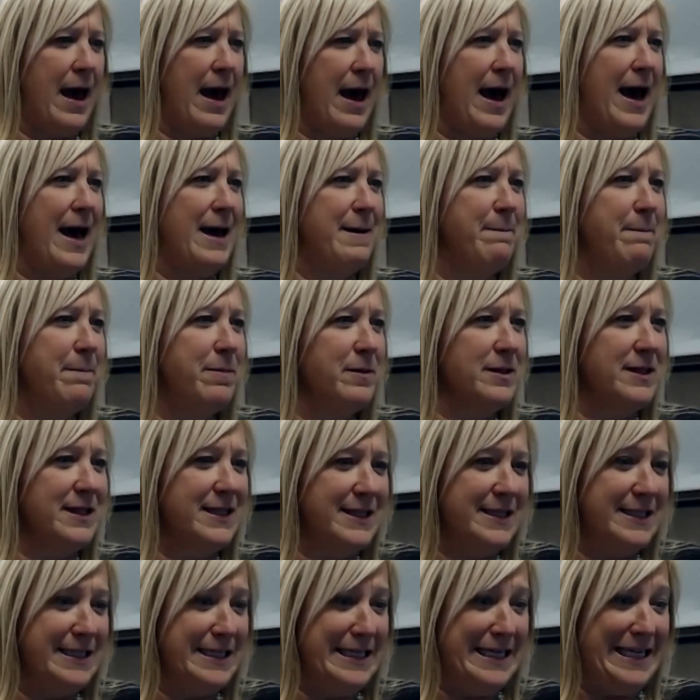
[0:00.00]
I
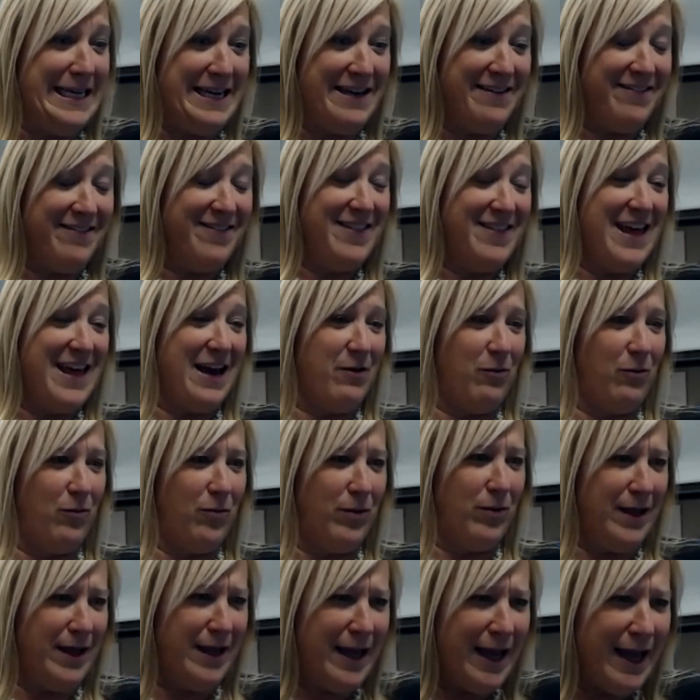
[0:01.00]
believe that
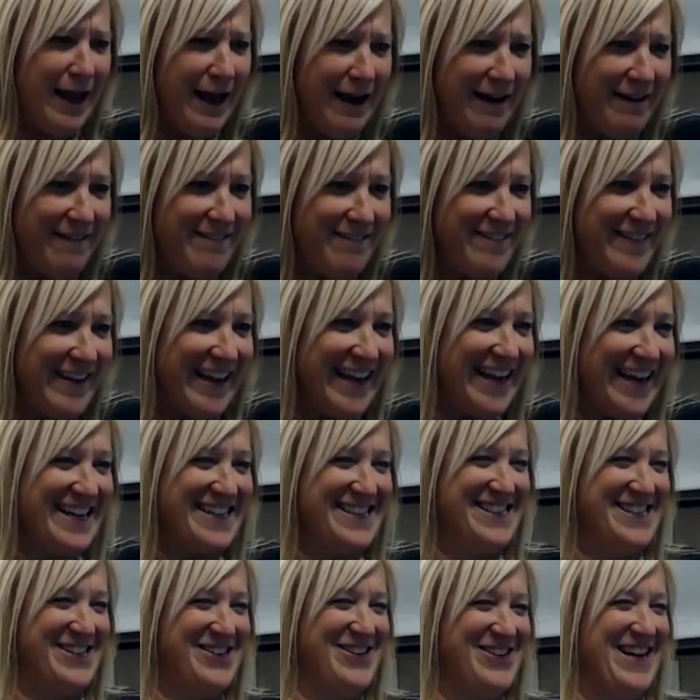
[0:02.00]
we have
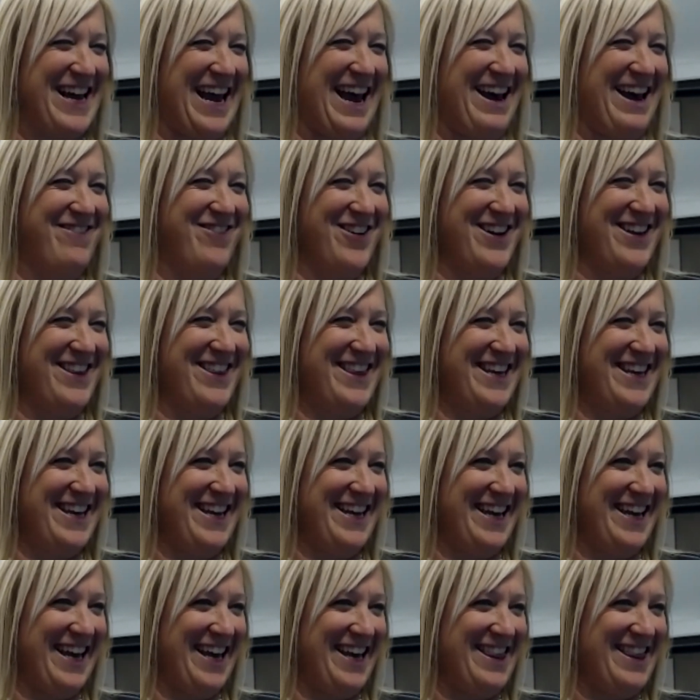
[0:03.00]
answered
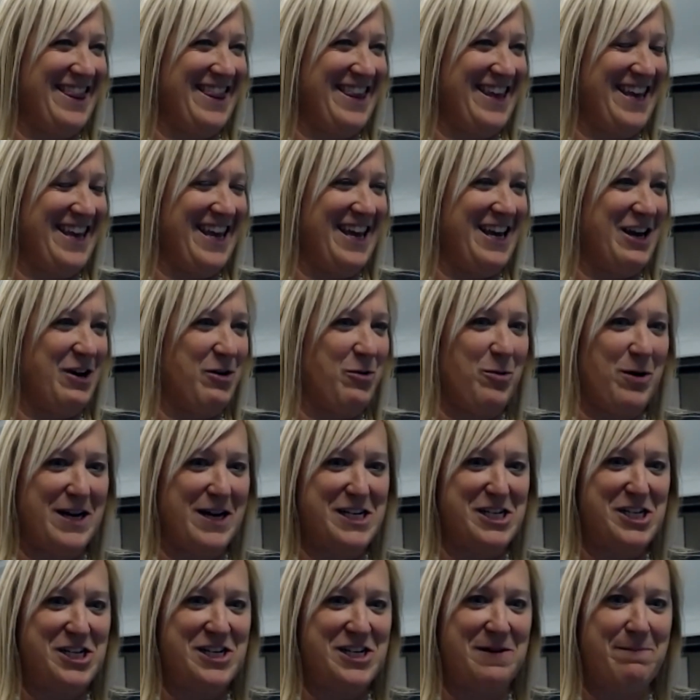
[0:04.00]
everything in the
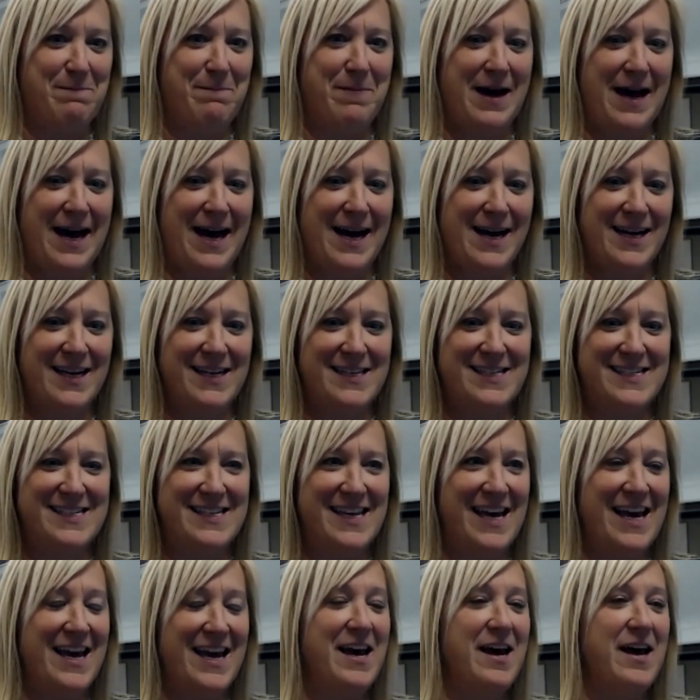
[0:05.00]
question box.
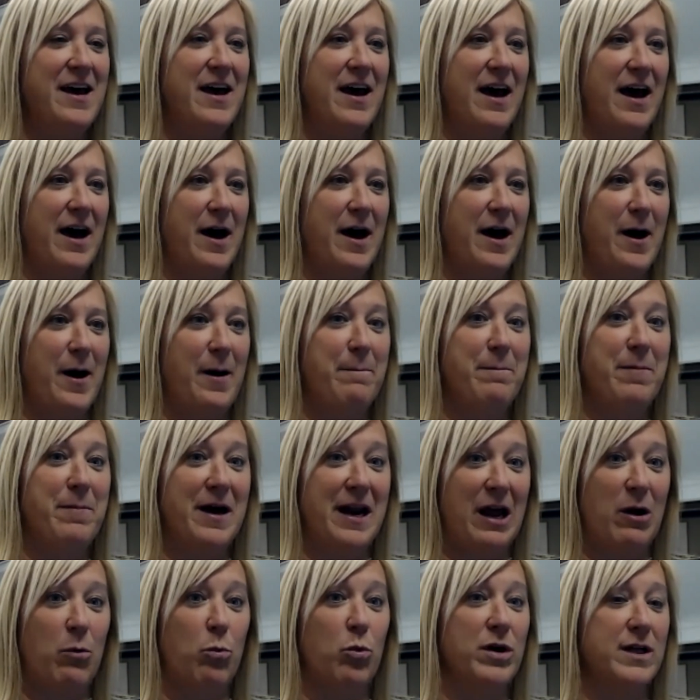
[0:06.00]

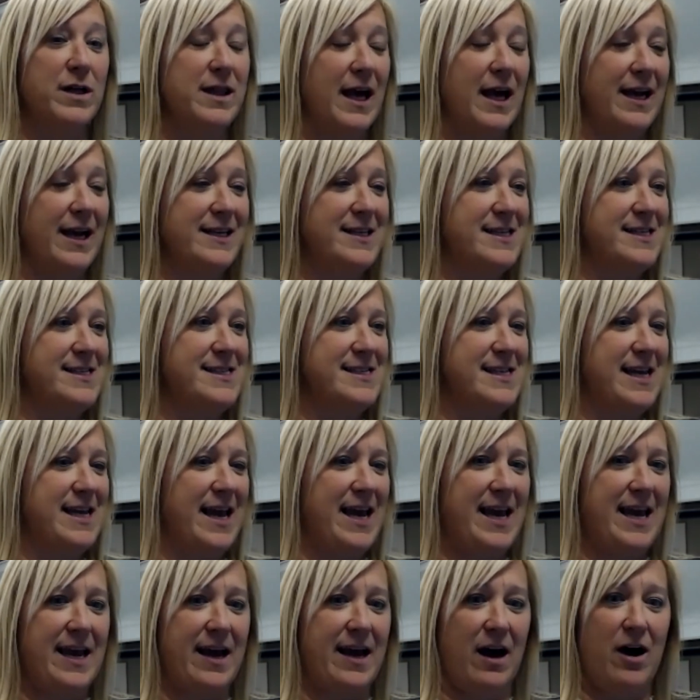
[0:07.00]
But I would like to
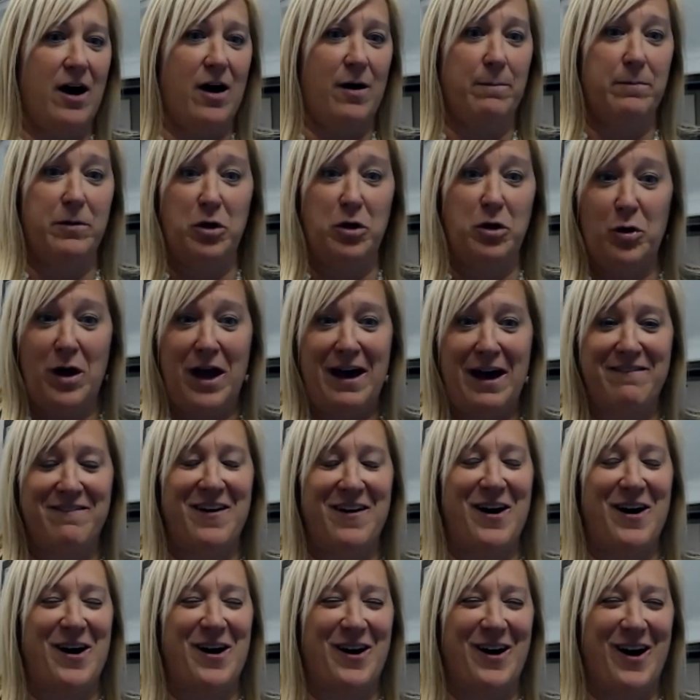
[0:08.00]
say you have
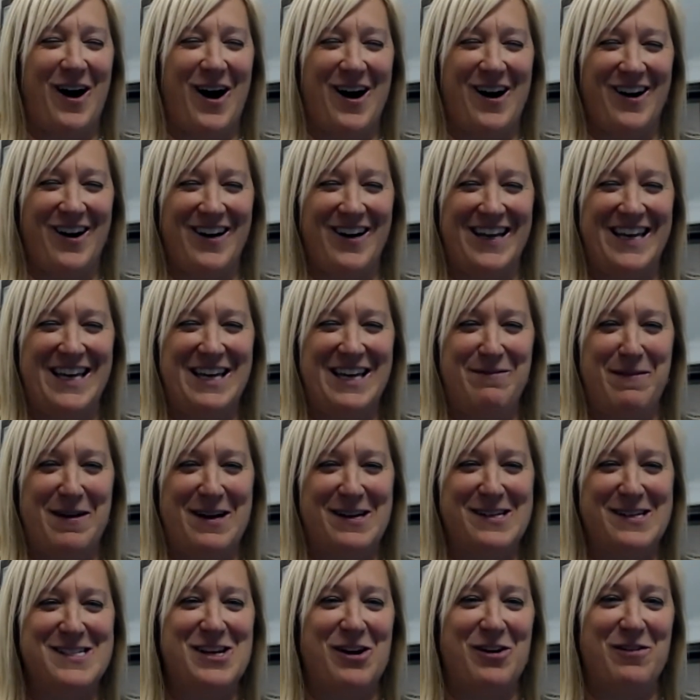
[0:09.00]
our
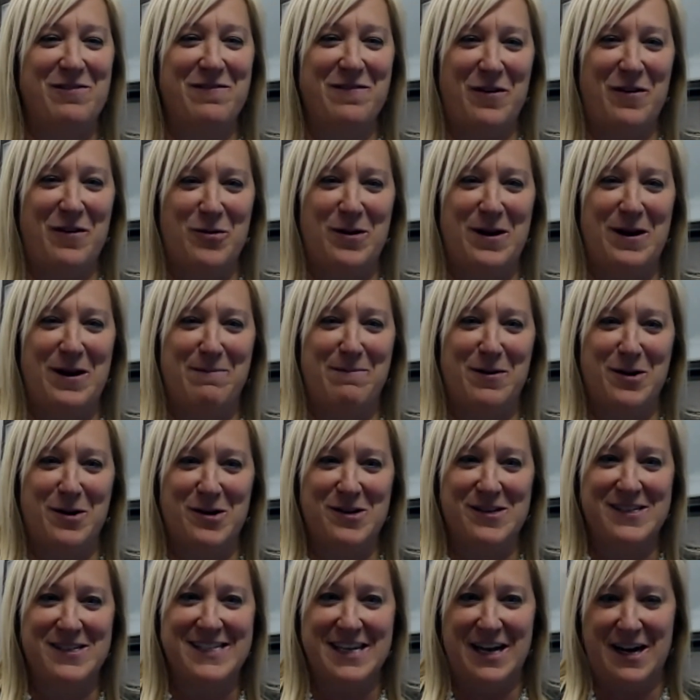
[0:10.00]
emails, our phone
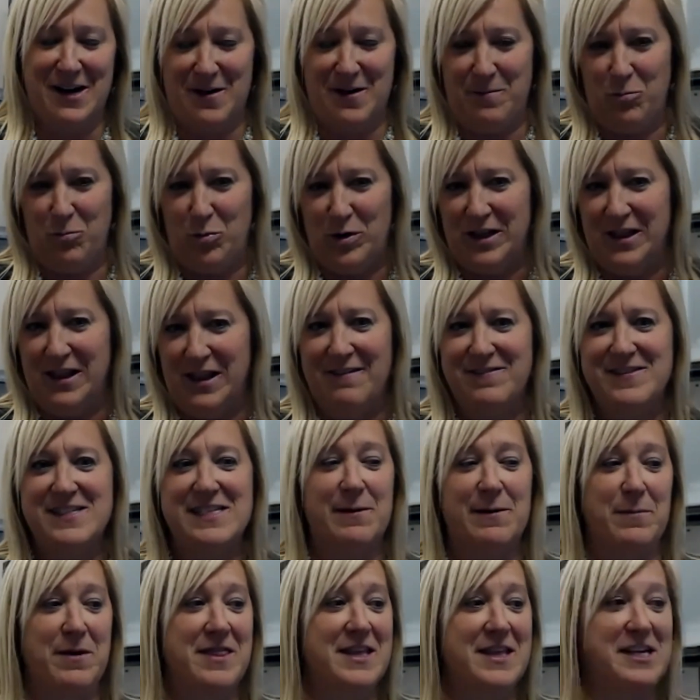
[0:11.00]
numbers. We left
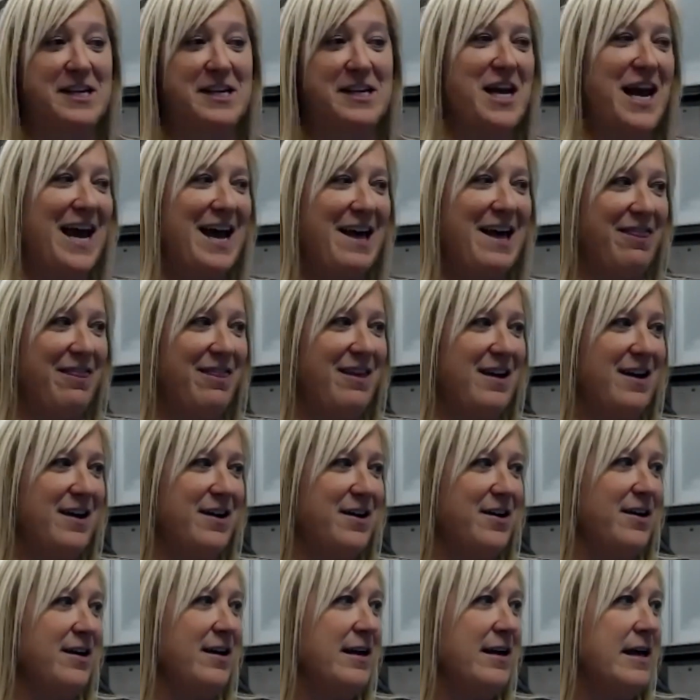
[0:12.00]
some in the chat
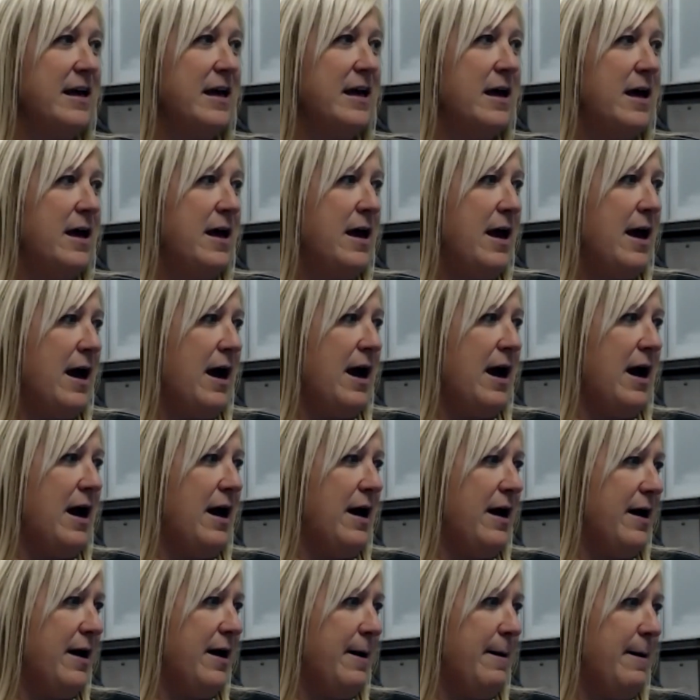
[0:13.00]
there.
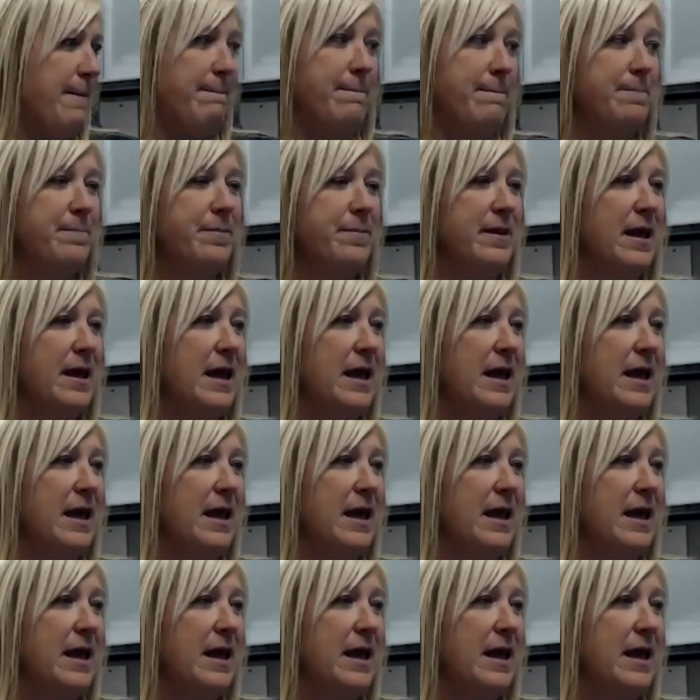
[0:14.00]
And